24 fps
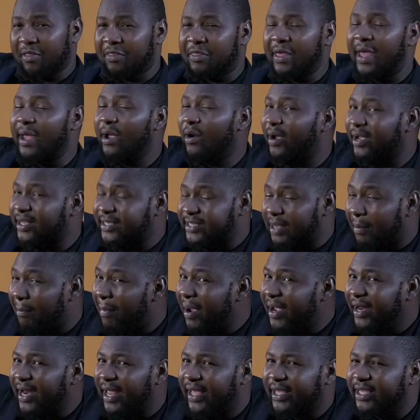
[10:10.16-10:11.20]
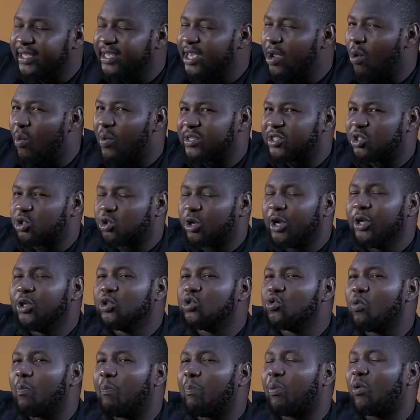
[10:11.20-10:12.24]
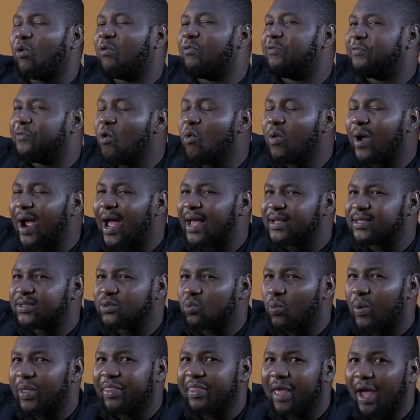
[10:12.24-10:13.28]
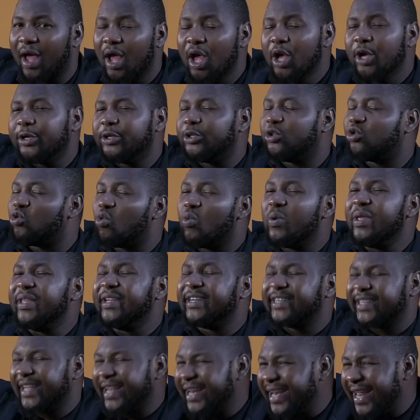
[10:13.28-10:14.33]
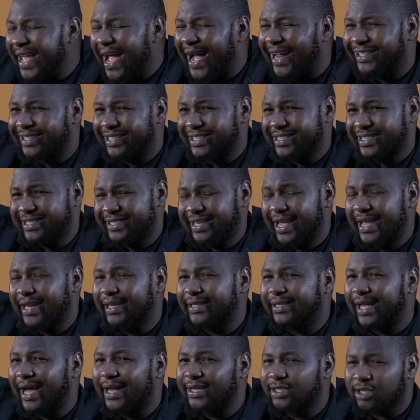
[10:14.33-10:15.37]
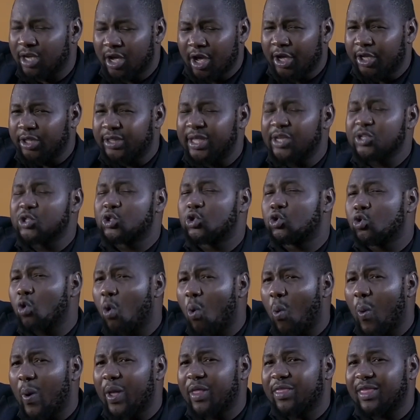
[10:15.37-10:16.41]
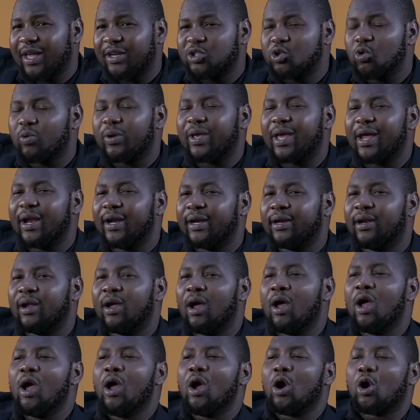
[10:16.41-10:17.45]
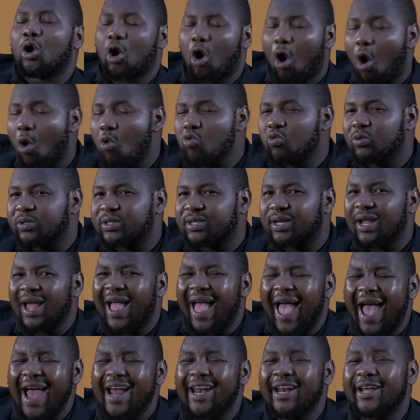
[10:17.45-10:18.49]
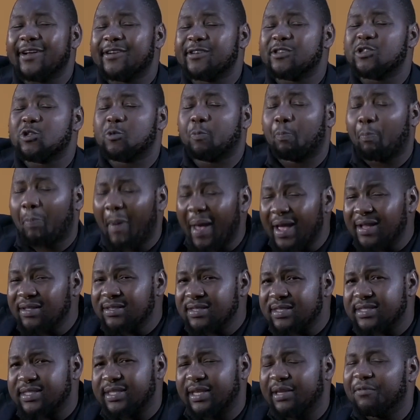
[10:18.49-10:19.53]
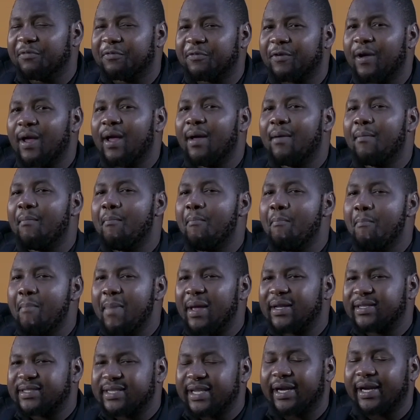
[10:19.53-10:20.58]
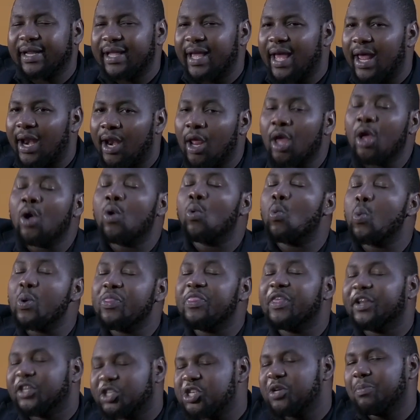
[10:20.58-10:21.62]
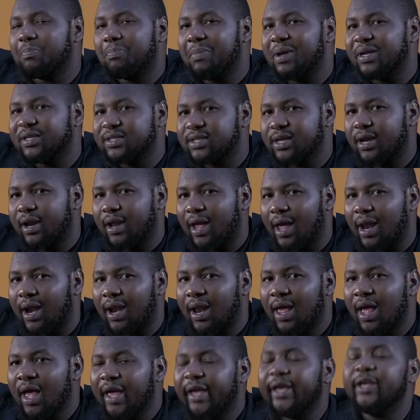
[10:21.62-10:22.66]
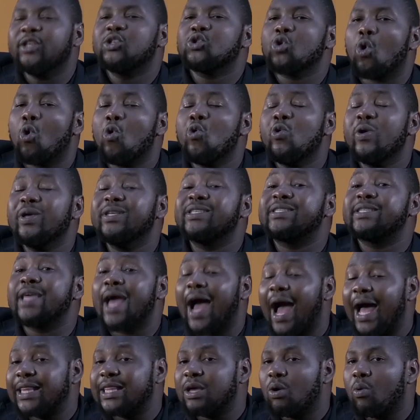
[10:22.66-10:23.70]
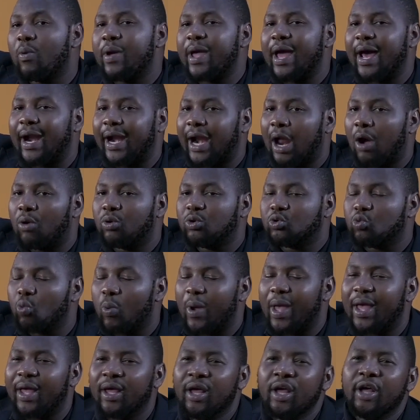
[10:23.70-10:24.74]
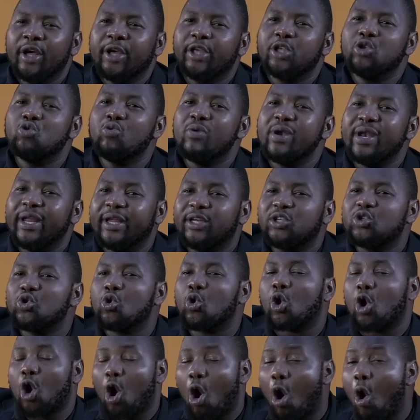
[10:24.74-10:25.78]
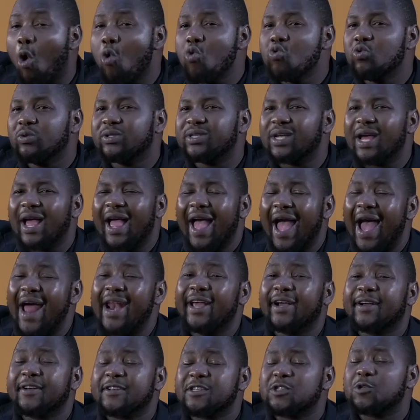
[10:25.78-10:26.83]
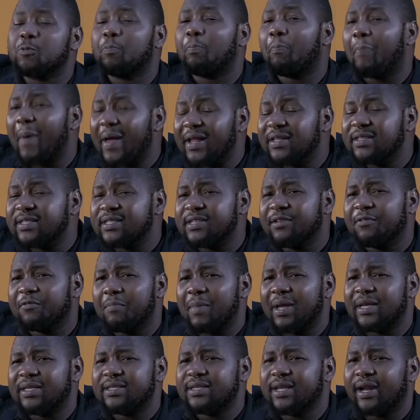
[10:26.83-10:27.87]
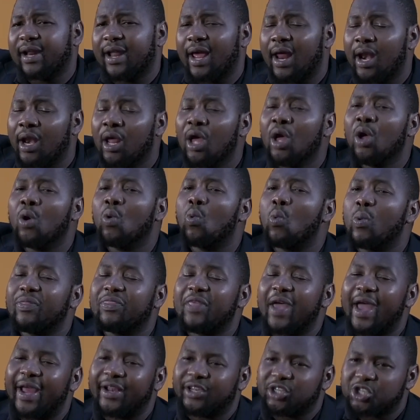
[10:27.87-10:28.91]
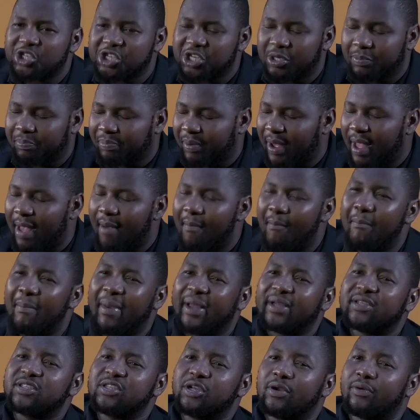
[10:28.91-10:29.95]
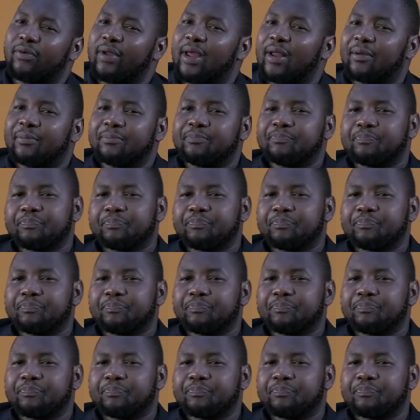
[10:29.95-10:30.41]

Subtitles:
the examiner here was trying to provoke us whether do we really understand that there's no way that you can coat an expensive material with a cheap material. It's always the other way around where you need to coat an expensive material with a cheap material.